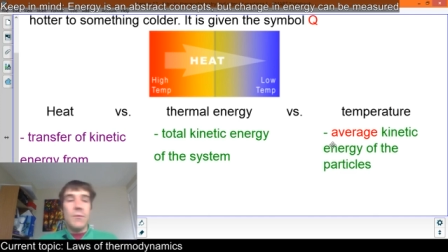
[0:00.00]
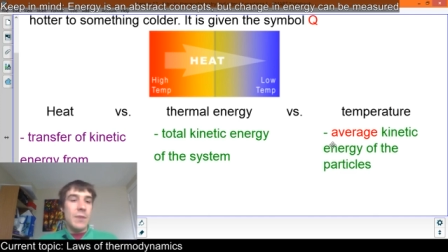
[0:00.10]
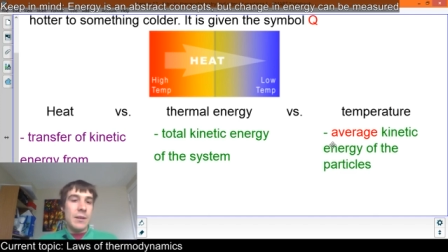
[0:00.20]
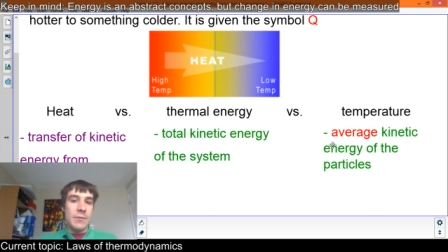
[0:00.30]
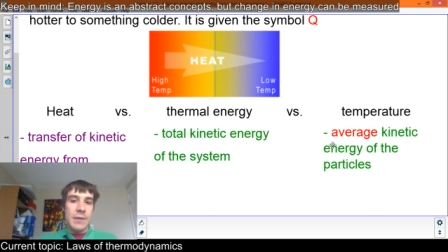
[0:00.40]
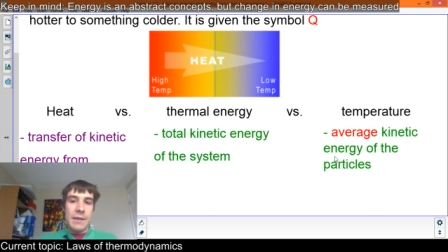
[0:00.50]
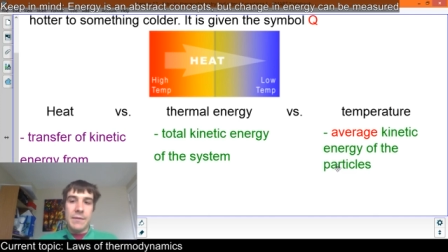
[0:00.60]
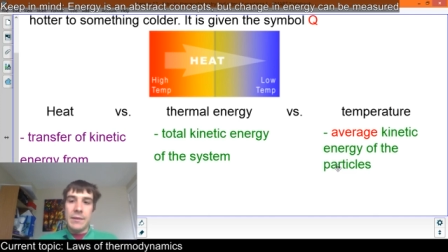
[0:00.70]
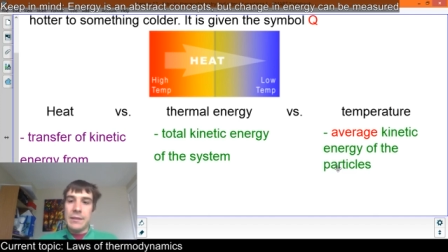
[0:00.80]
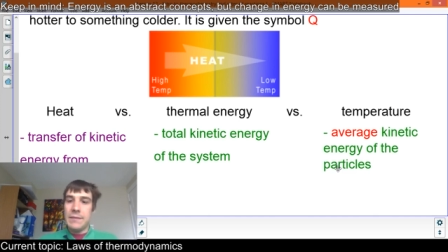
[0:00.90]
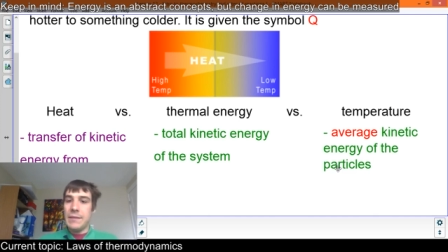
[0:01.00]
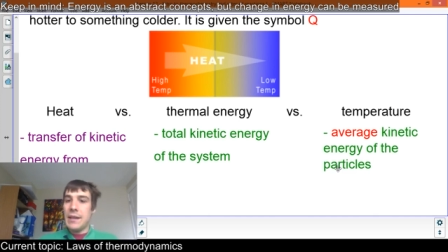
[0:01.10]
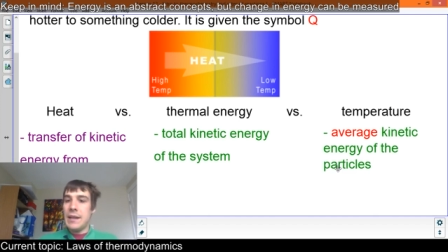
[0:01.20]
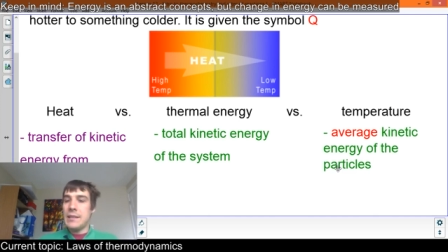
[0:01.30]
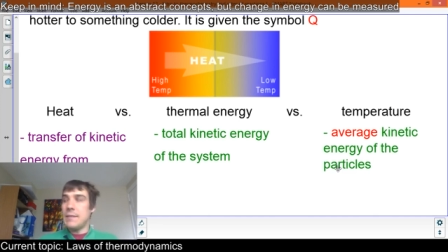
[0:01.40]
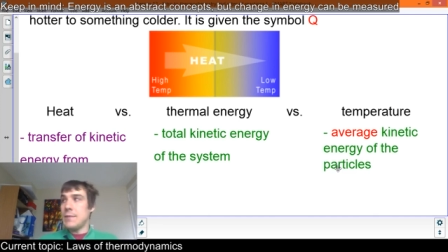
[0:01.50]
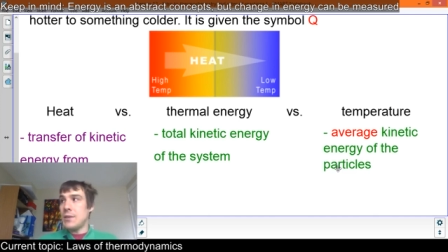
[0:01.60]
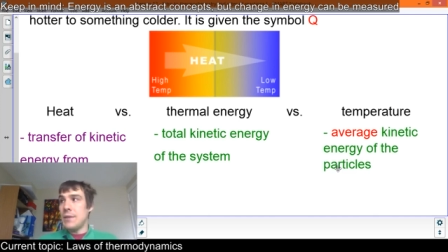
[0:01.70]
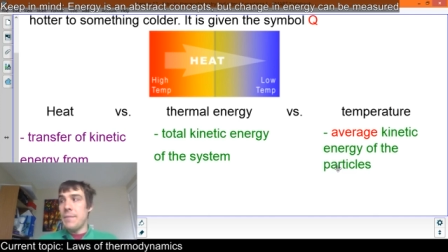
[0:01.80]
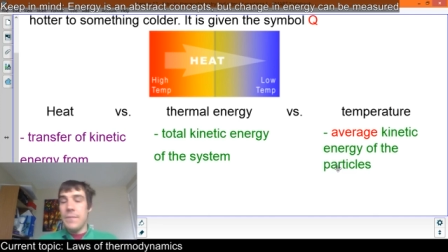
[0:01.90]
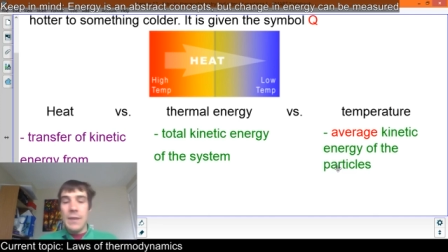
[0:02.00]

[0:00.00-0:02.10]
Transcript: water would have a relatively high temperature.